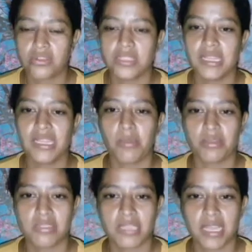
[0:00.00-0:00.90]
4
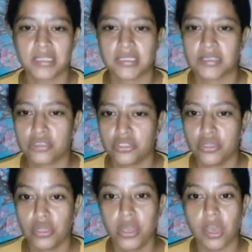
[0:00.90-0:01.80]
cinnamon sticks,
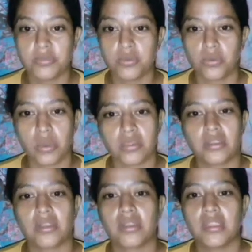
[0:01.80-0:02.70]
2 cups
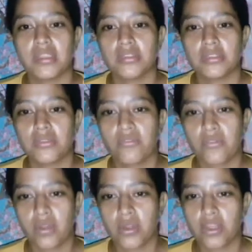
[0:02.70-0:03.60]
water,
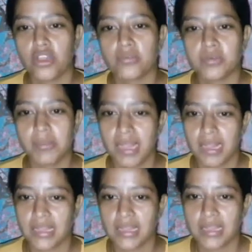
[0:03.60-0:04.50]
4 cups
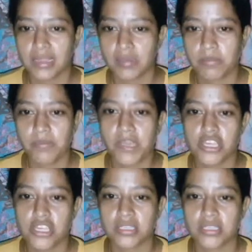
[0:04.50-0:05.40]
milk,
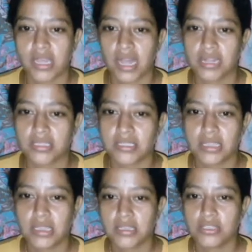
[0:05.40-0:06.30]
pinch
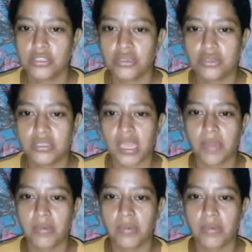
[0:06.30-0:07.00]
salt, 2